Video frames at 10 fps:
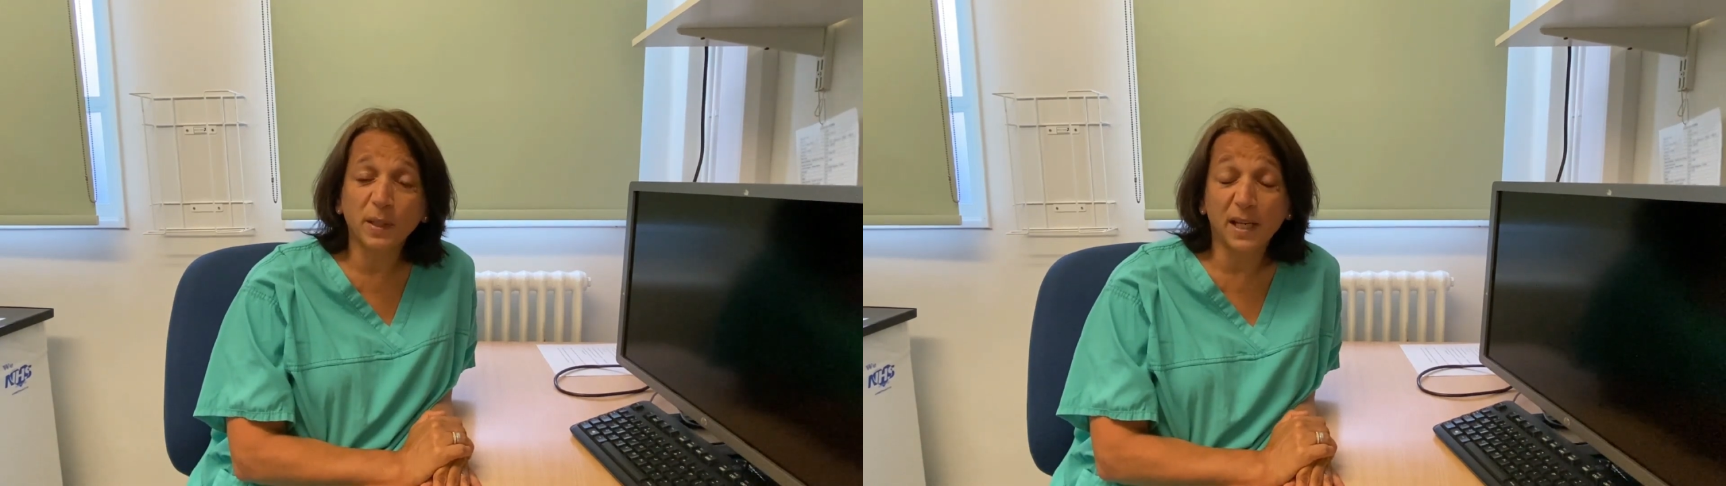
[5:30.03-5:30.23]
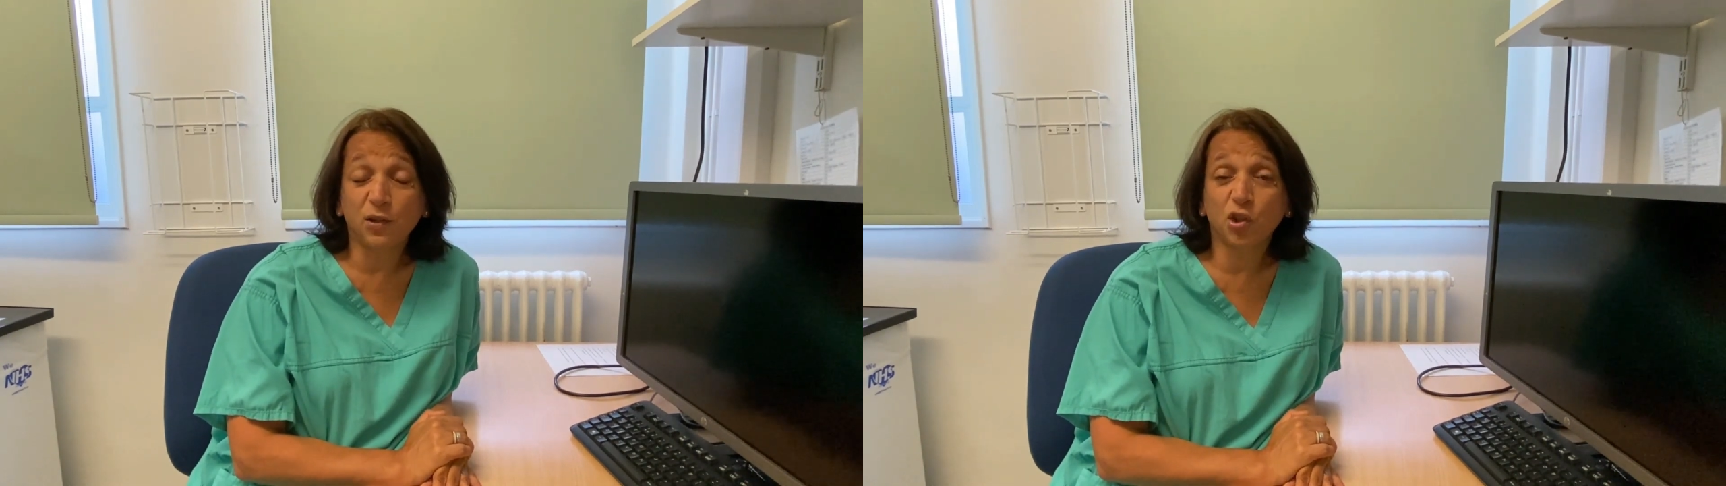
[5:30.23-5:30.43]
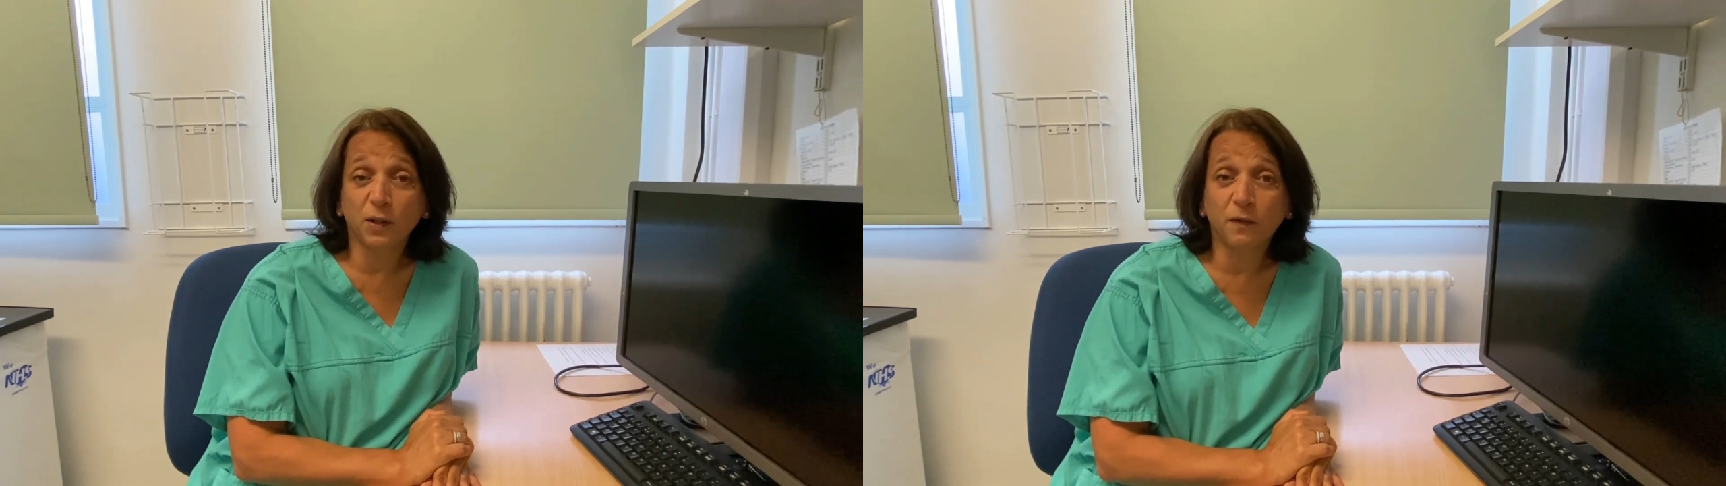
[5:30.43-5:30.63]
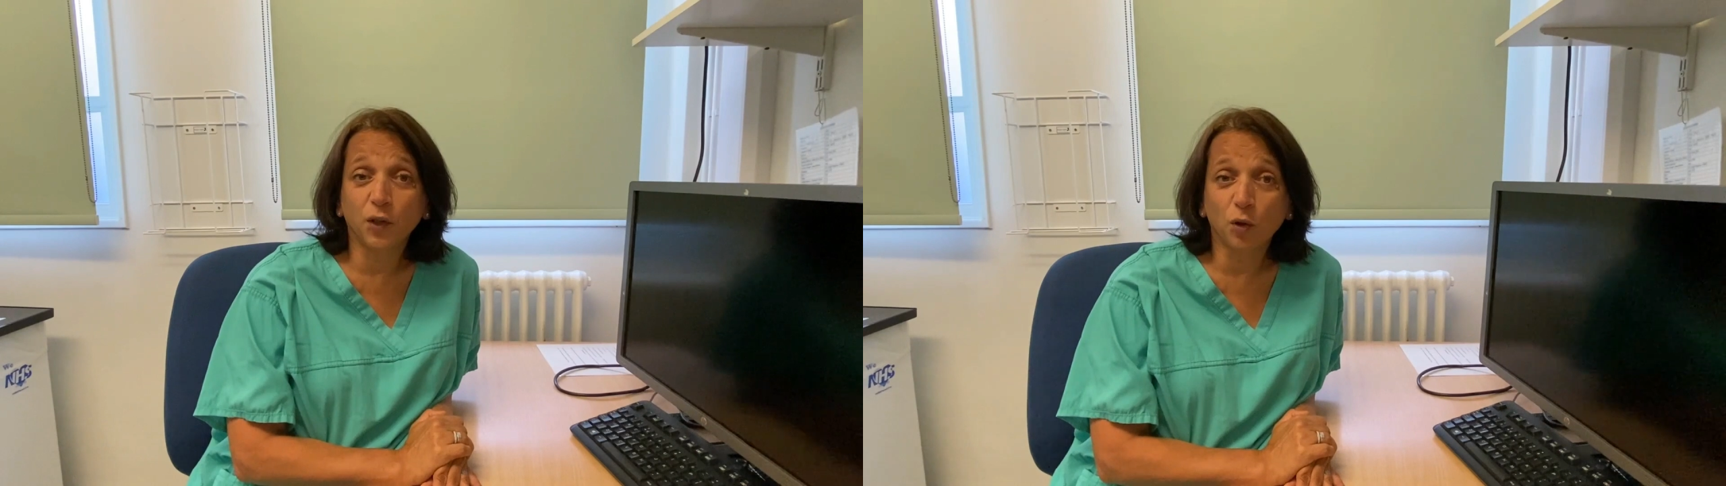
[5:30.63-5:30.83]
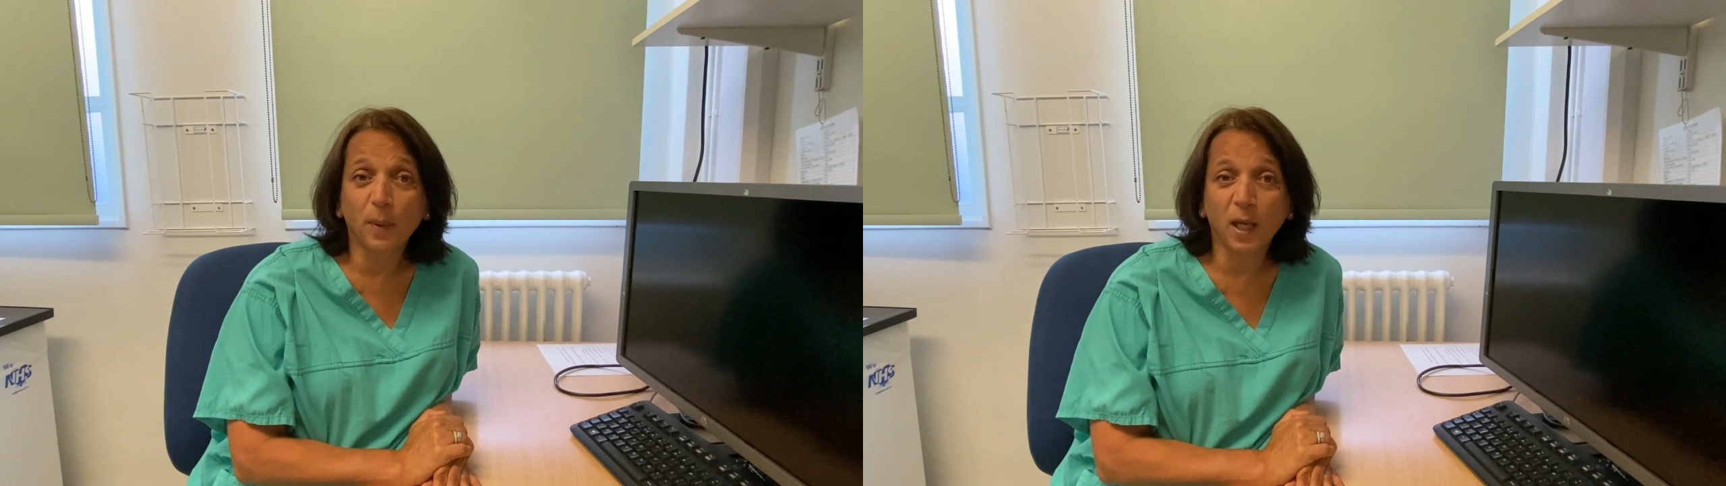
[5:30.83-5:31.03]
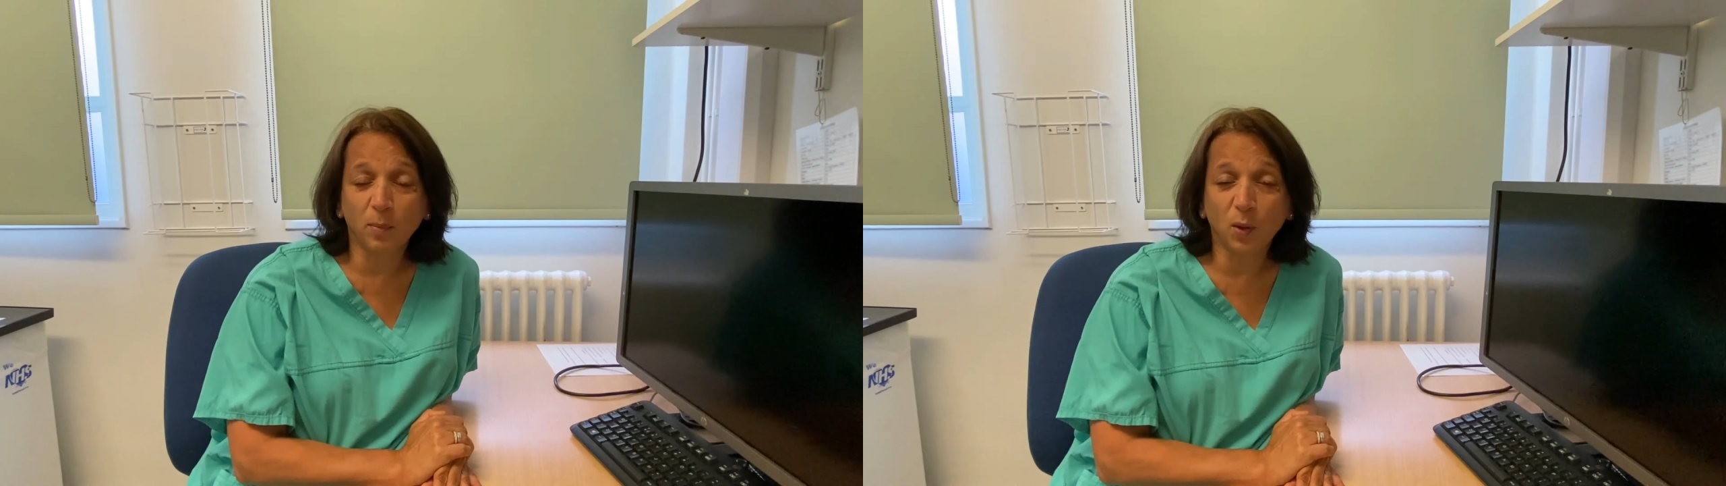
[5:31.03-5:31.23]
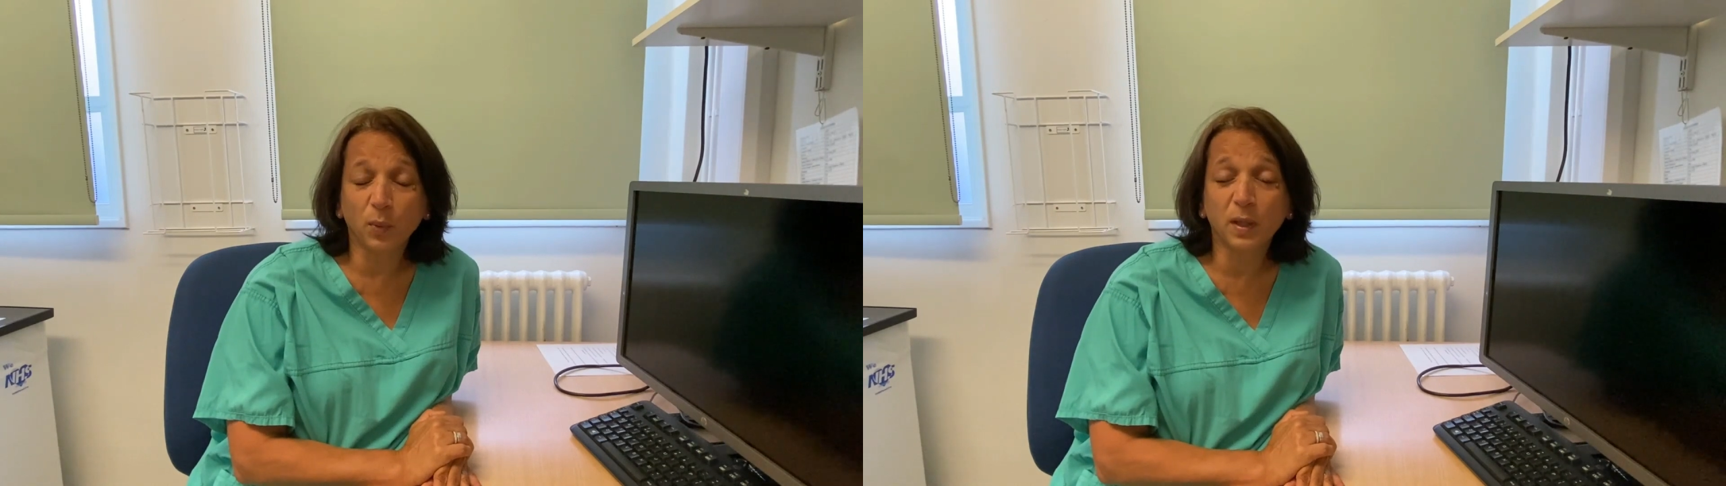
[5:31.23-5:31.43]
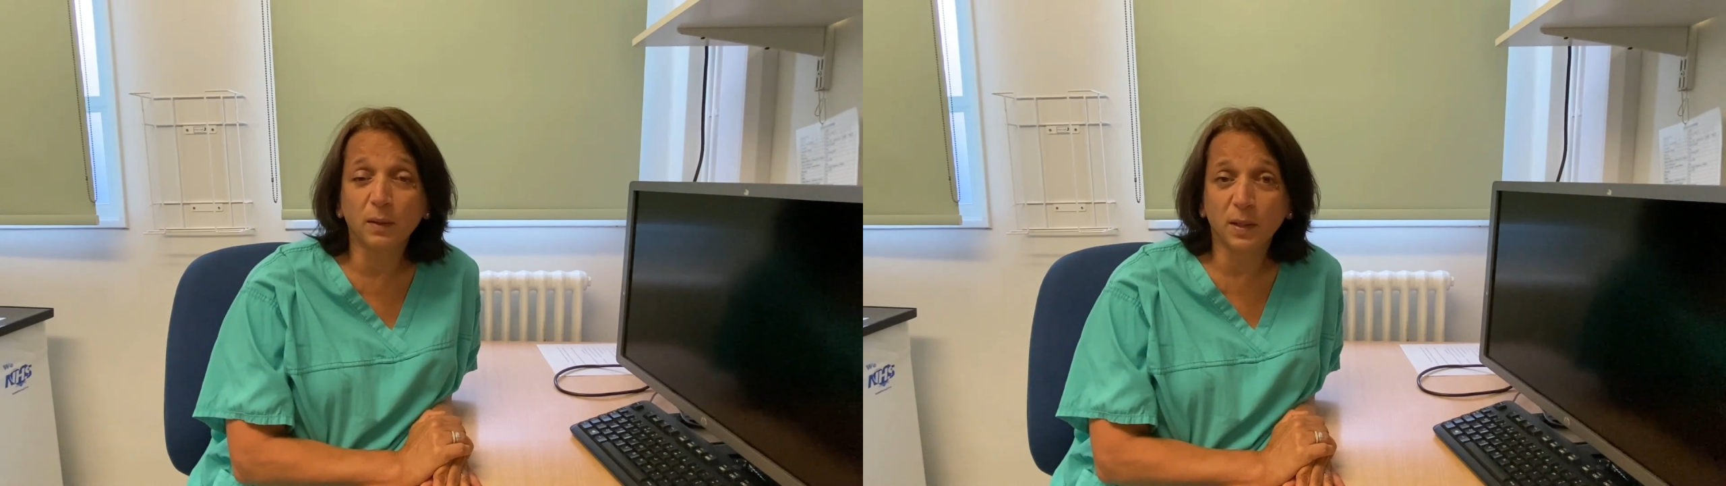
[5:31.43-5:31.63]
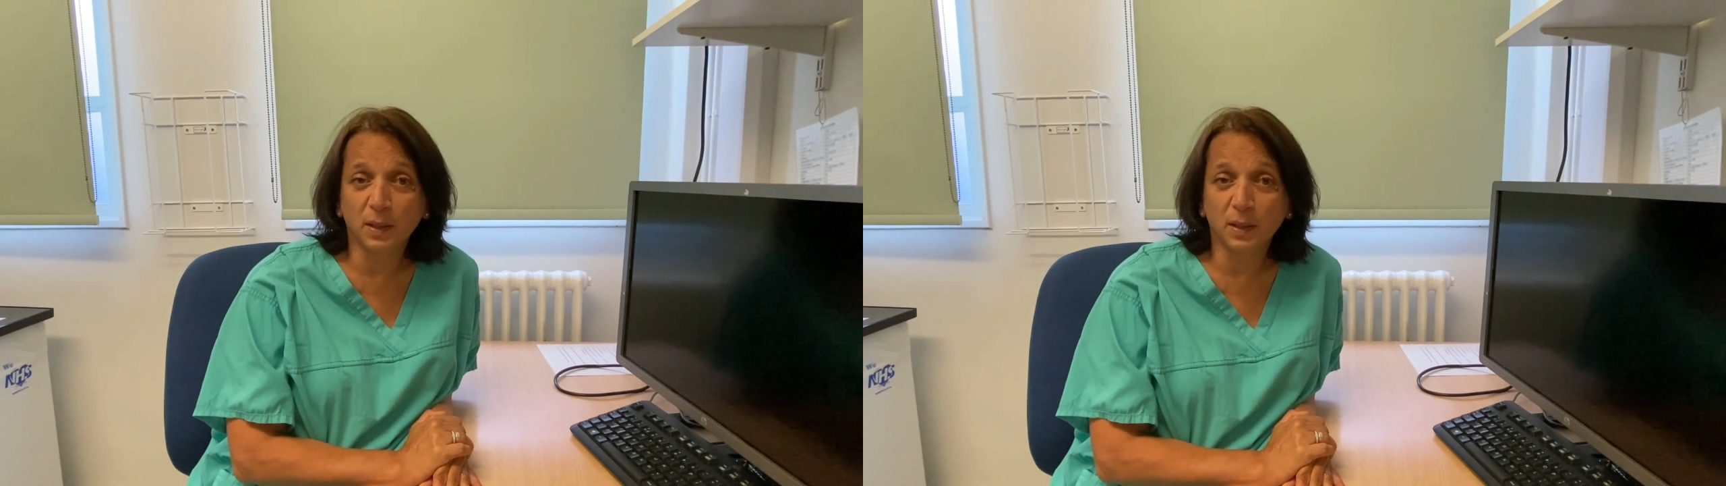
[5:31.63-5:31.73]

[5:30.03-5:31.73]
potentially for your baby with